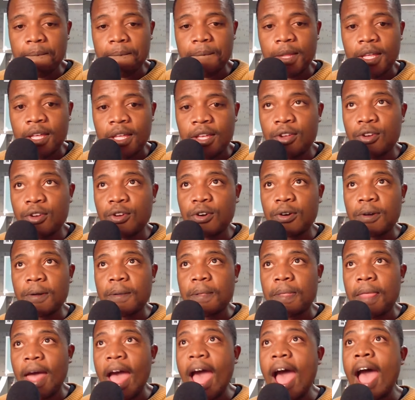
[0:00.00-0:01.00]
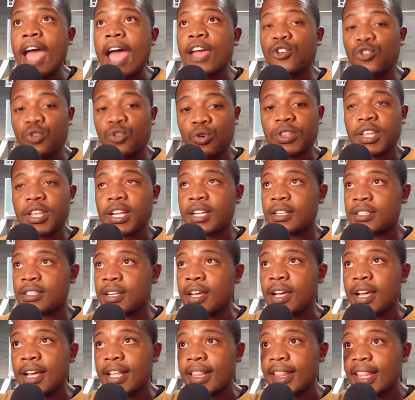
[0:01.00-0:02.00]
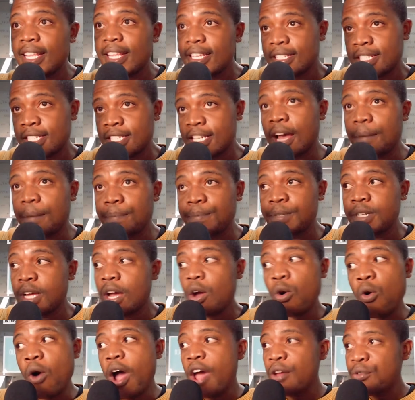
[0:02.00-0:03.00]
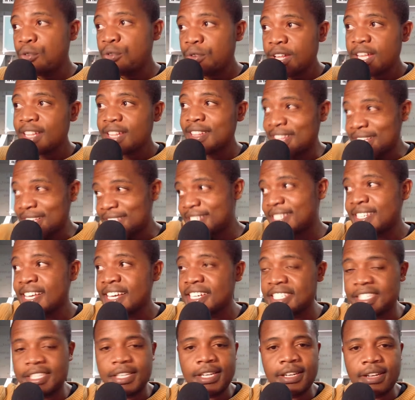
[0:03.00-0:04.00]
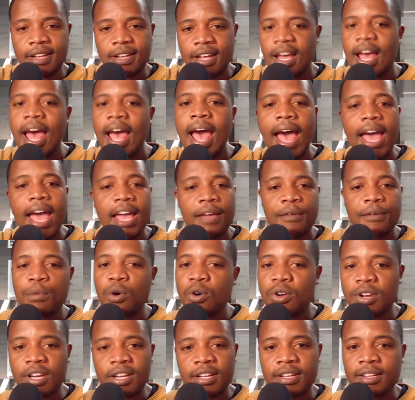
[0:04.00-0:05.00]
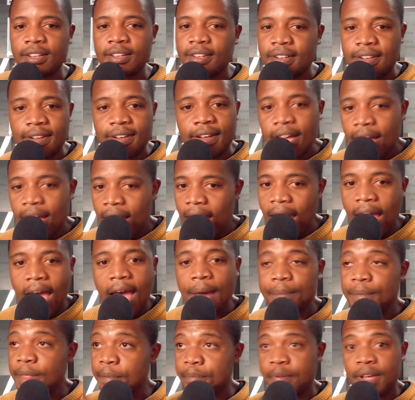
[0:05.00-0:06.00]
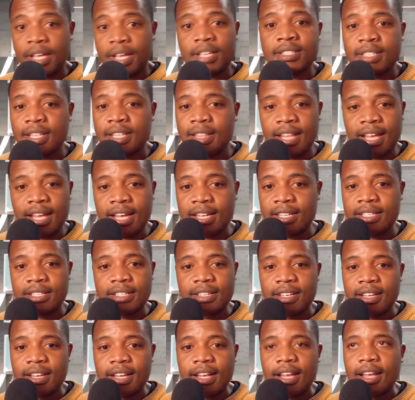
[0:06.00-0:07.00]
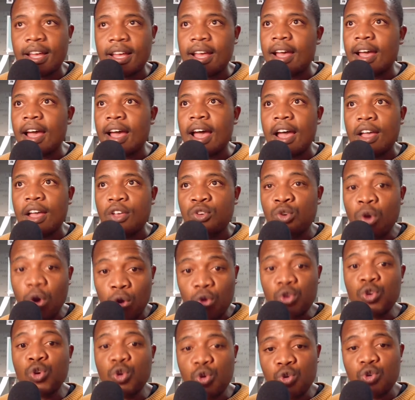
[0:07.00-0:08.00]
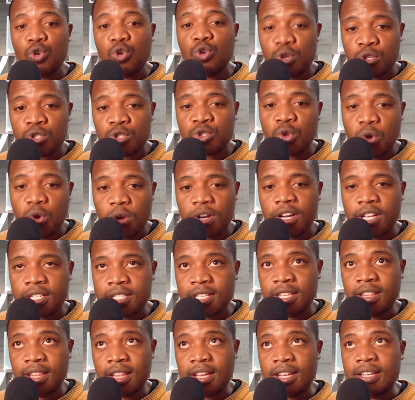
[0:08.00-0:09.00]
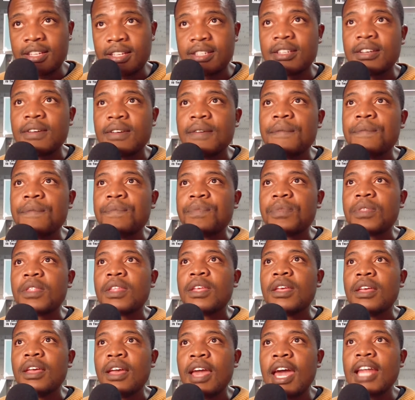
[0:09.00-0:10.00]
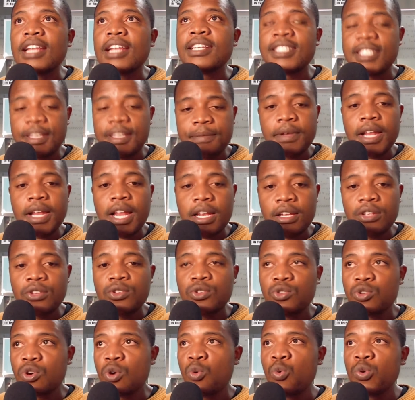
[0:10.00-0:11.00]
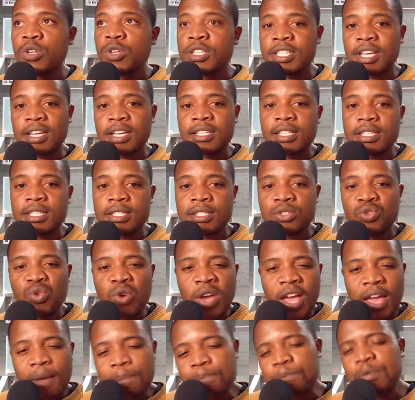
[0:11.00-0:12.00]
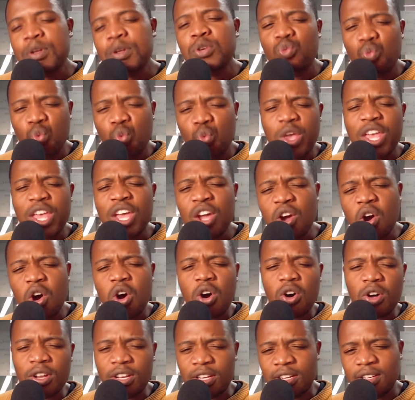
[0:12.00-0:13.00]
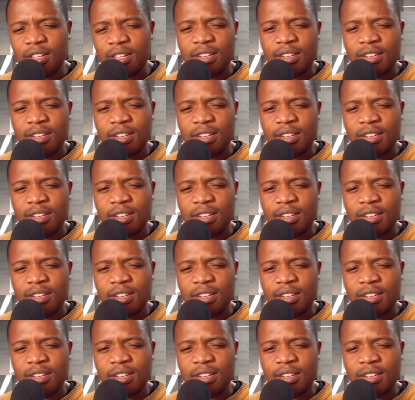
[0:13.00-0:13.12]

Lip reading: You know, I know that this chapter, or I know that this section, I'm the best in that. You know your strongness in that. And similarly, you know which sections you are a bit weak on.